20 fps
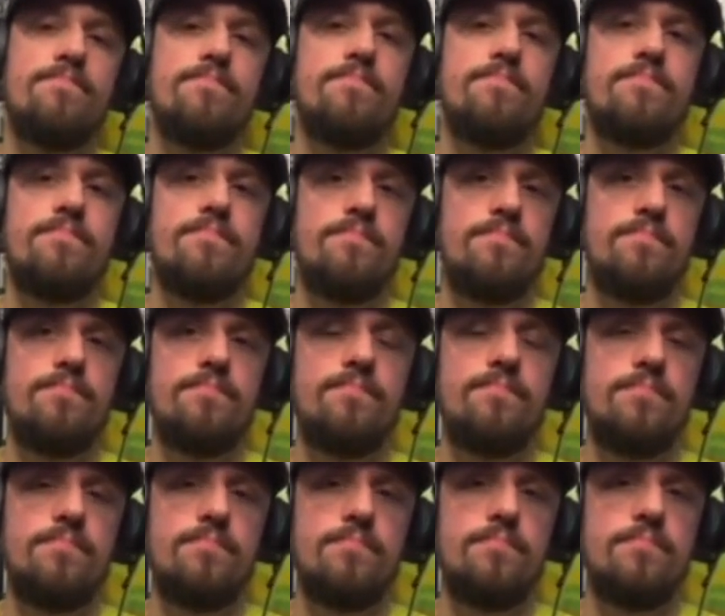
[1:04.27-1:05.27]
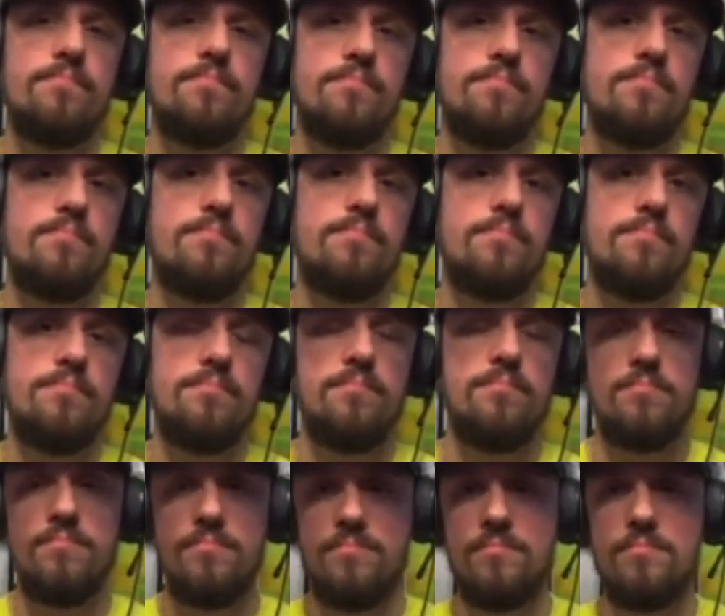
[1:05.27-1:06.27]

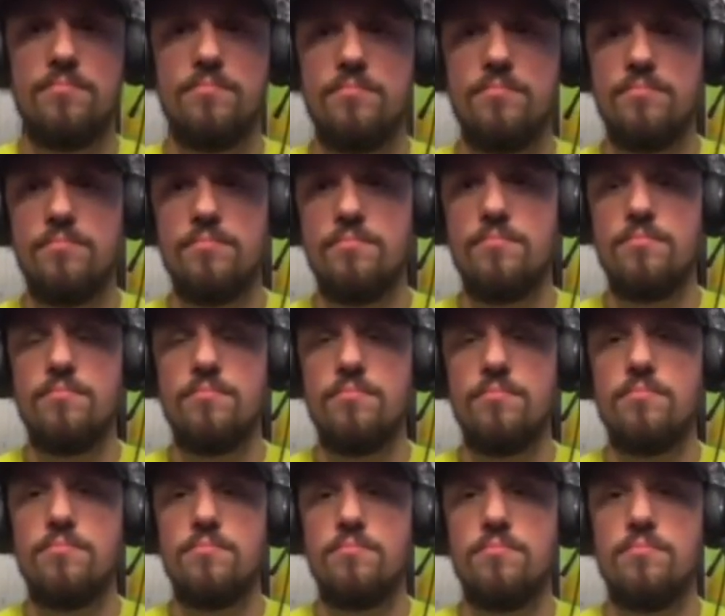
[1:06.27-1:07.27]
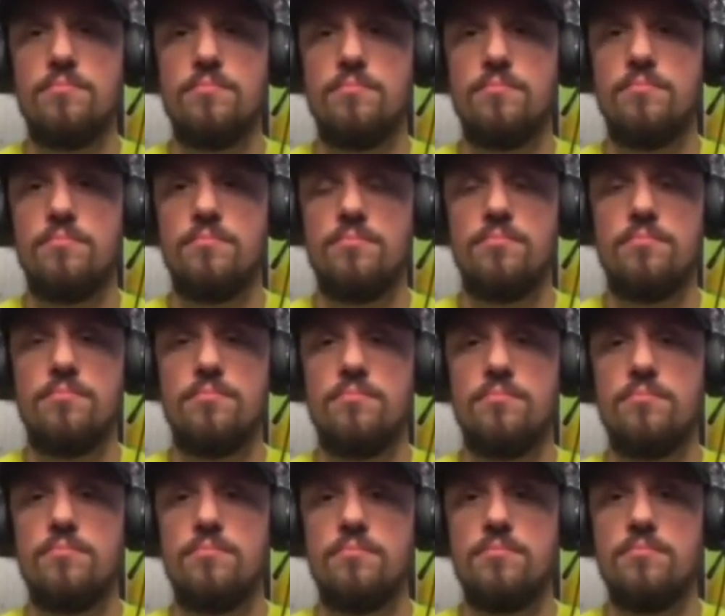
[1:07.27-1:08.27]

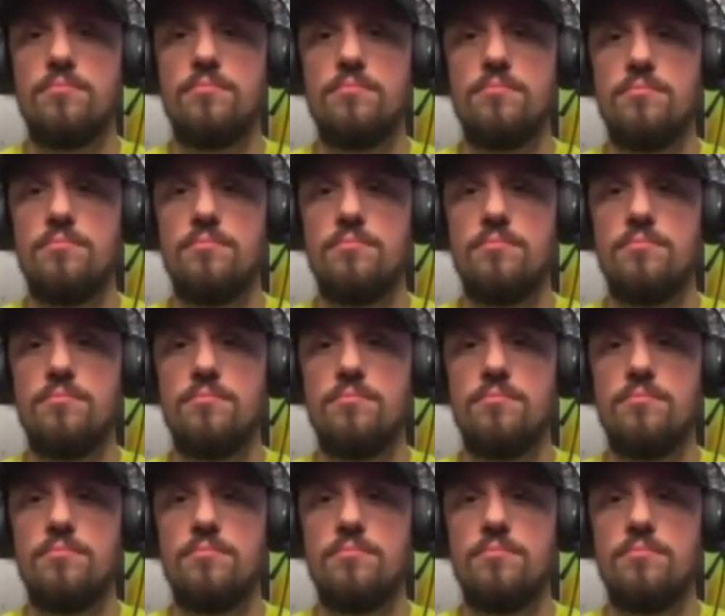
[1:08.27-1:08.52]
[no speech]